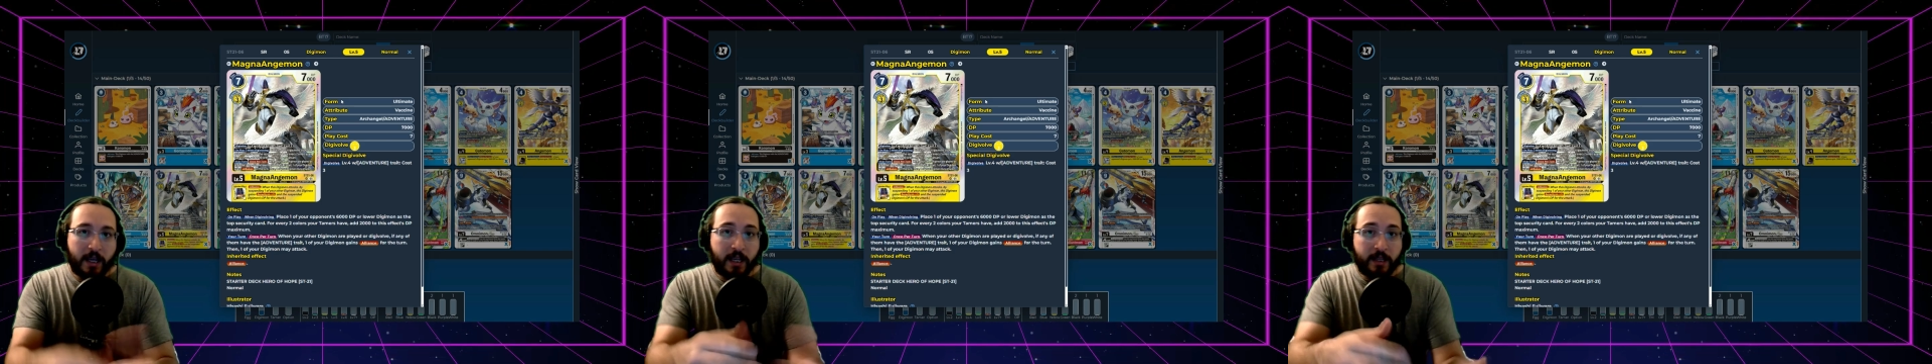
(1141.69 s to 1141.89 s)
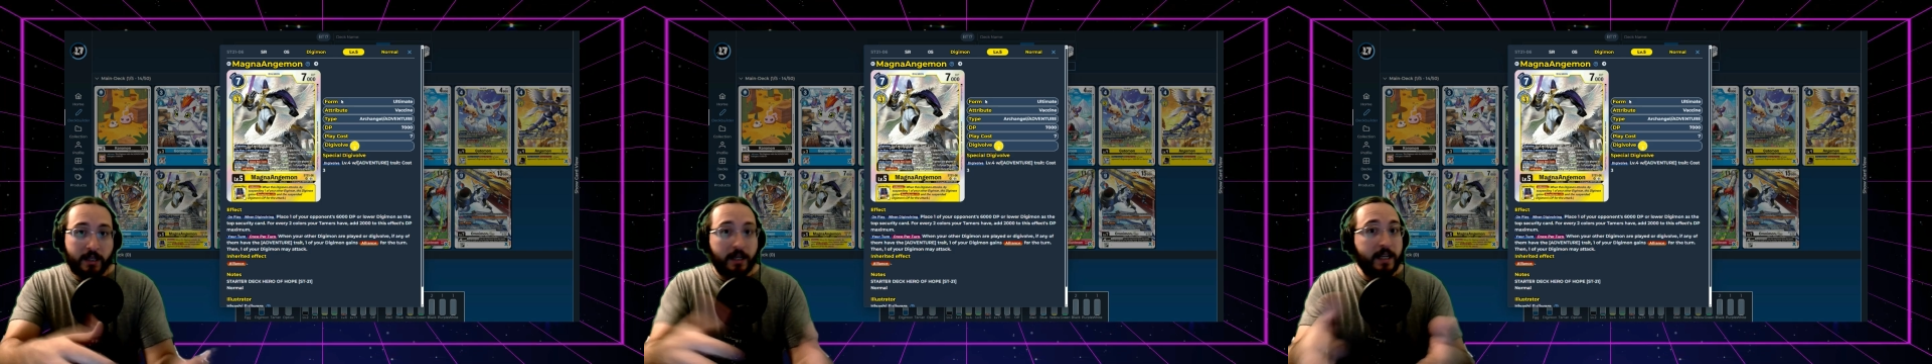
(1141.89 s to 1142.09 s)

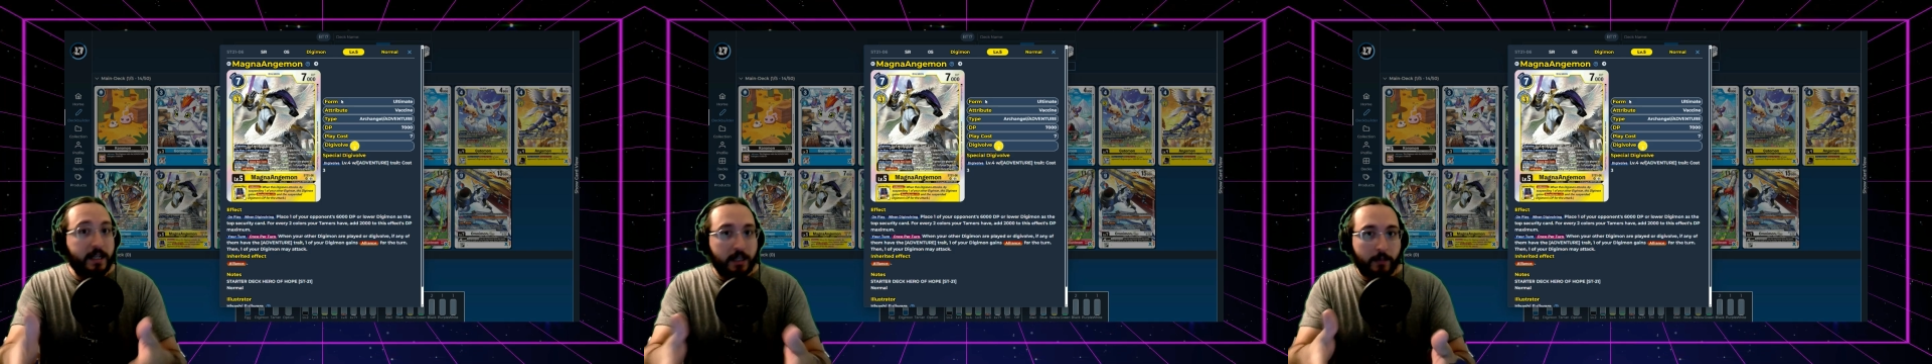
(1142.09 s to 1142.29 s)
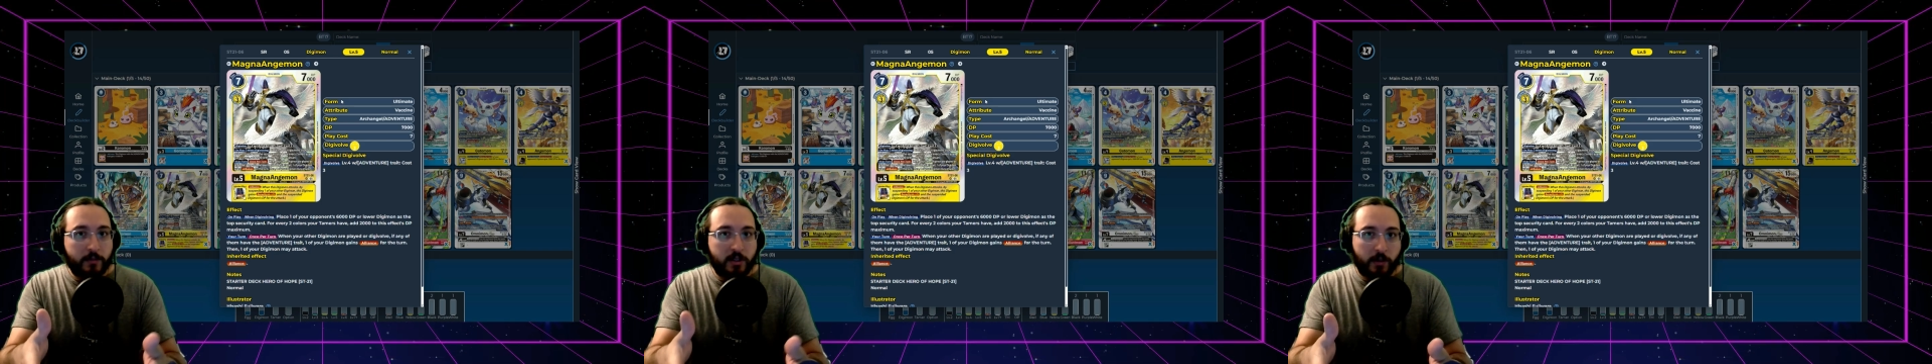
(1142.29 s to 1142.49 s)
in the
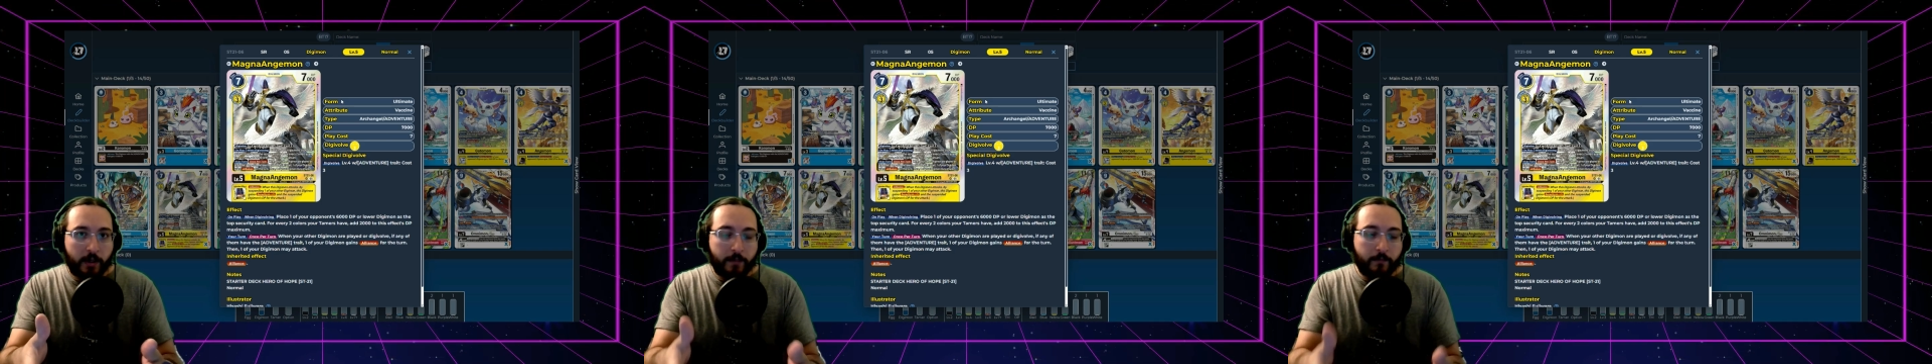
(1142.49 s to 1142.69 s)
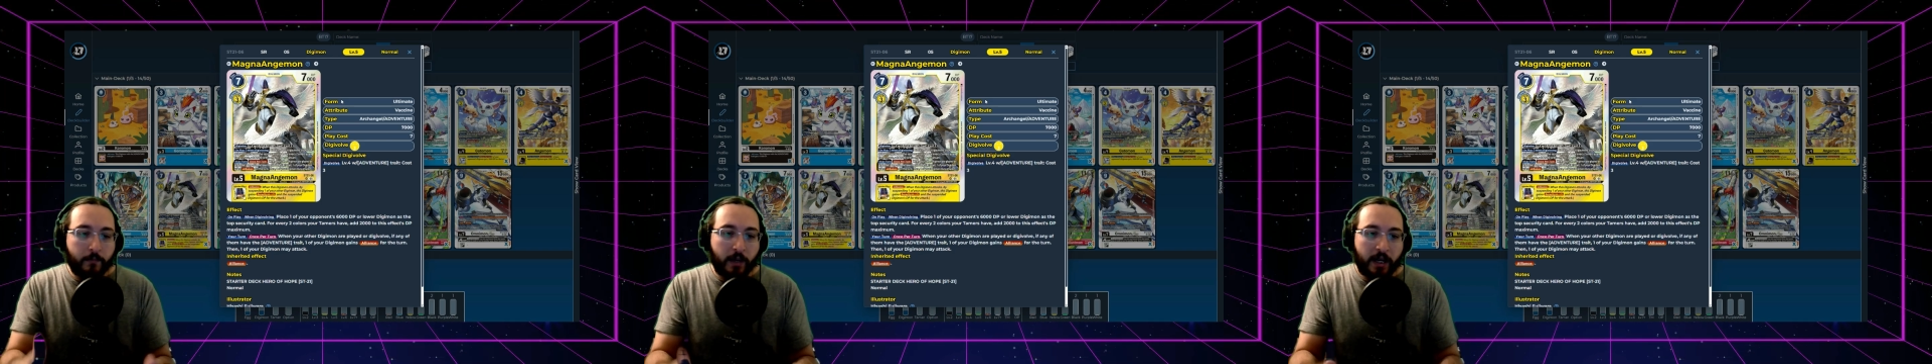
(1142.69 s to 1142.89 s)
lead up to
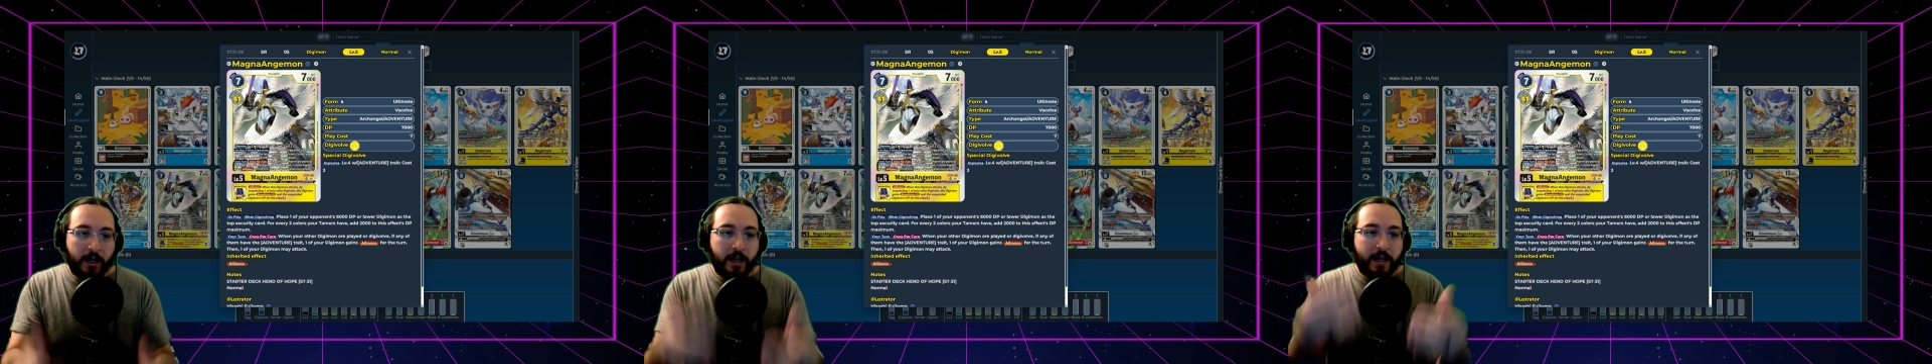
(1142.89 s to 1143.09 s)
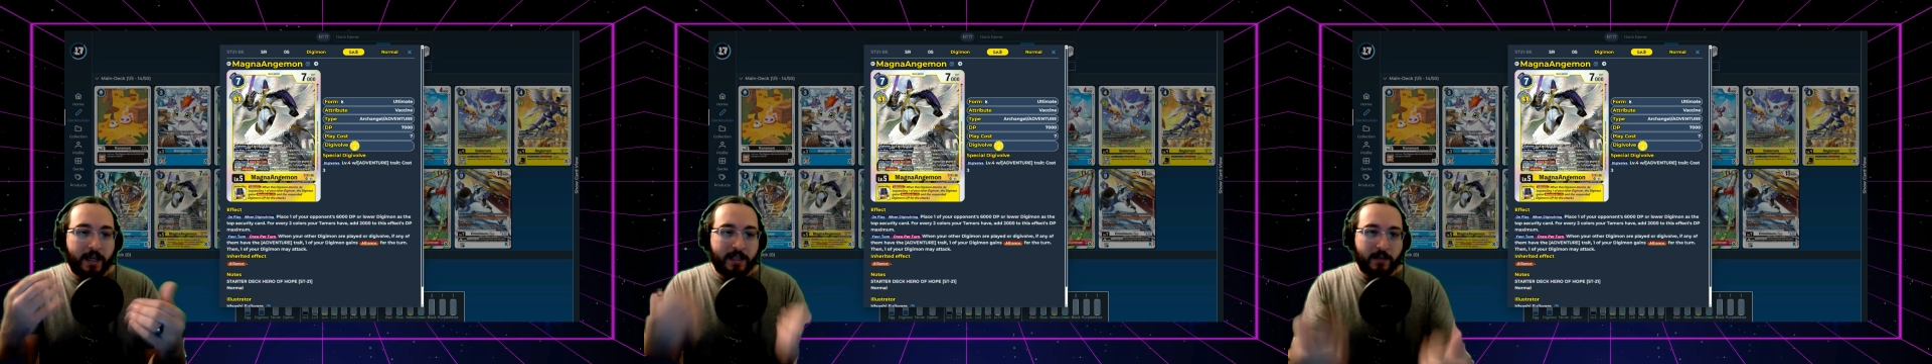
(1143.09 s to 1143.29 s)
it. But
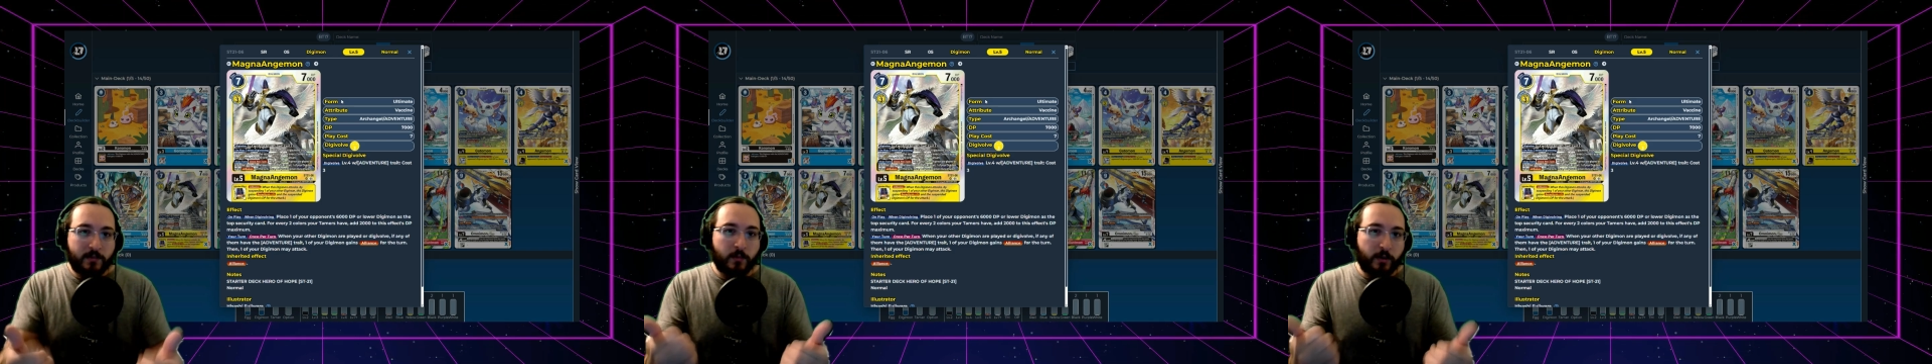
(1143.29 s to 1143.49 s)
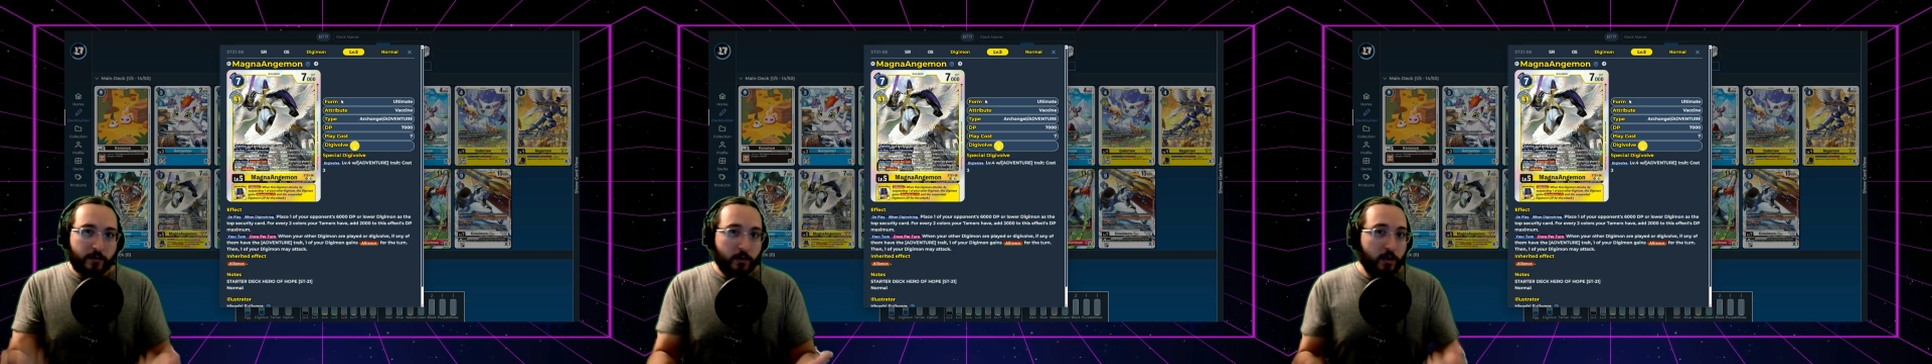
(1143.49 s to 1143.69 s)
in terms
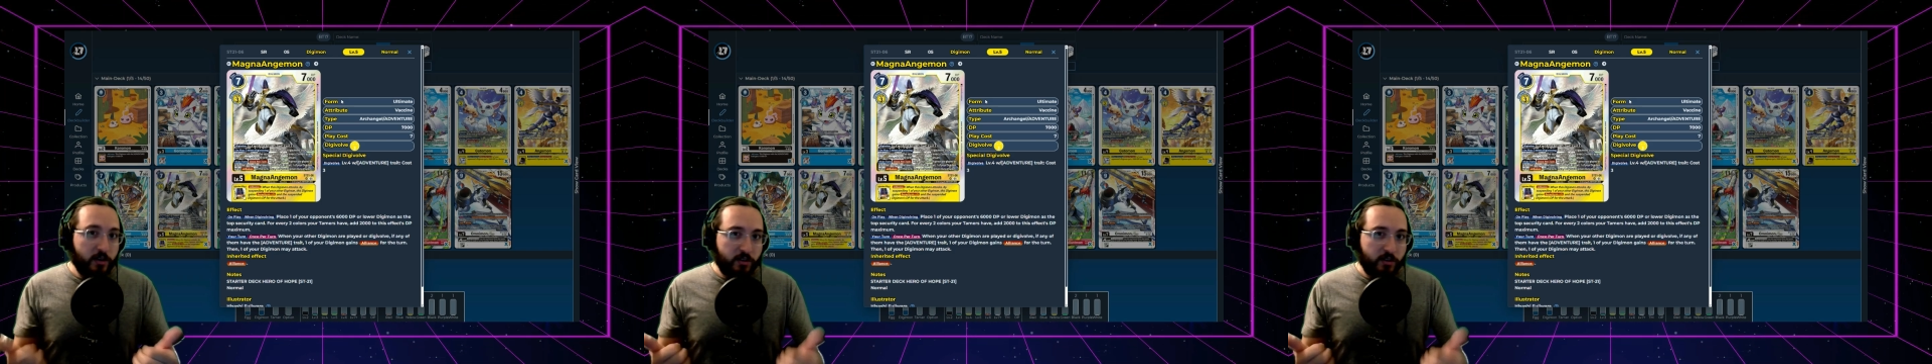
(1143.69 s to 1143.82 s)
of what I've got